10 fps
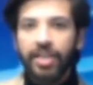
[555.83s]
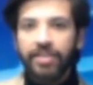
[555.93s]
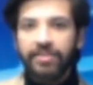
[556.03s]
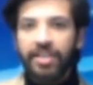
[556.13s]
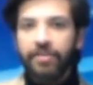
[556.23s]

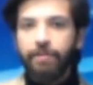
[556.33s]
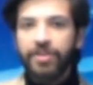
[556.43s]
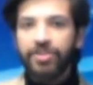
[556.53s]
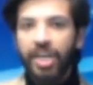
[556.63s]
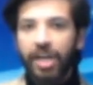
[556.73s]
Central
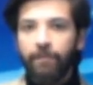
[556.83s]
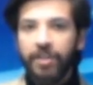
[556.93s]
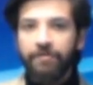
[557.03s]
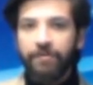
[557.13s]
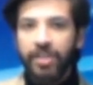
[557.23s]
Punjab
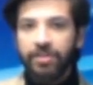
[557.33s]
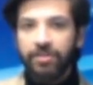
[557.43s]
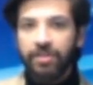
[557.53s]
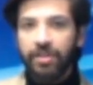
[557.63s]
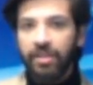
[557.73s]
won
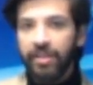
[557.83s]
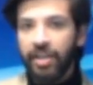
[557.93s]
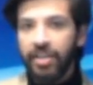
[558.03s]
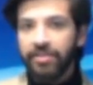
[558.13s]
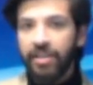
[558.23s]

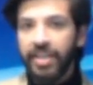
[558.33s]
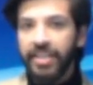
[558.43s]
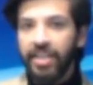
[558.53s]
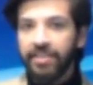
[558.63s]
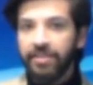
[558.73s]
first-class
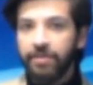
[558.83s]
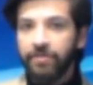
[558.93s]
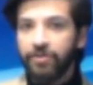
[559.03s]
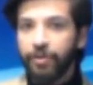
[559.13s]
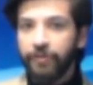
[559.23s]

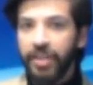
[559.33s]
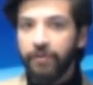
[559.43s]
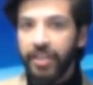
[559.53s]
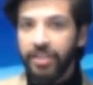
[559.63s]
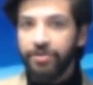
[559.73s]
Quaid-e-Azam Trophy
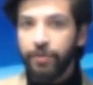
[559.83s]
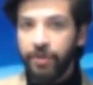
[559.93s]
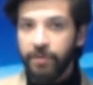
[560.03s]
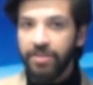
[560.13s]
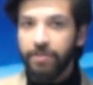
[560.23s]
cricket
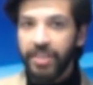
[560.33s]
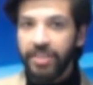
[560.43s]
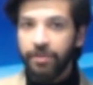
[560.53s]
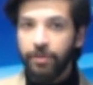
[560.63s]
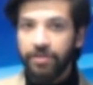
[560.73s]
tournament,
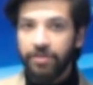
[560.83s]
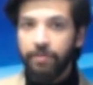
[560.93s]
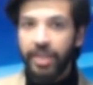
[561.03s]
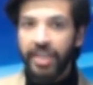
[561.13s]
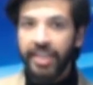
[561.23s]
beating
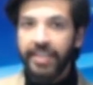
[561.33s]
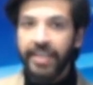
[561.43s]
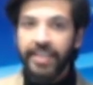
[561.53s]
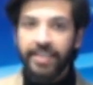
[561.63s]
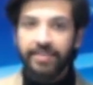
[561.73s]
Northern by an
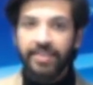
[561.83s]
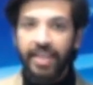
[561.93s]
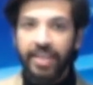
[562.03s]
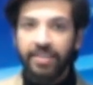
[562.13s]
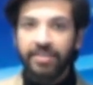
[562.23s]
innings
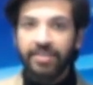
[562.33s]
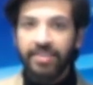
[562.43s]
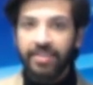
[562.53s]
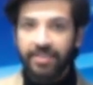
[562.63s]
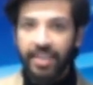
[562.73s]
and
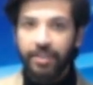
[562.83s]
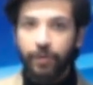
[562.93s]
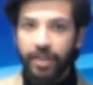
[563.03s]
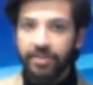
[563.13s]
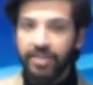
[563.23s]
16
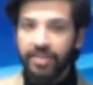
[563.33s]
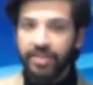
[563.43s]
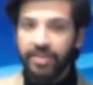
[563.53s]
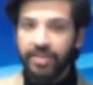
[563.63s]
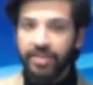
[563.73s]
runs in
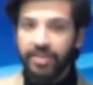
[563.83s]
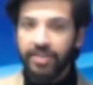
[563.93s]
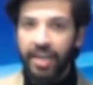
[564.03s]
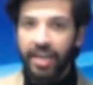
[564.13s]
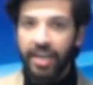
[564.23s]
Karachi today.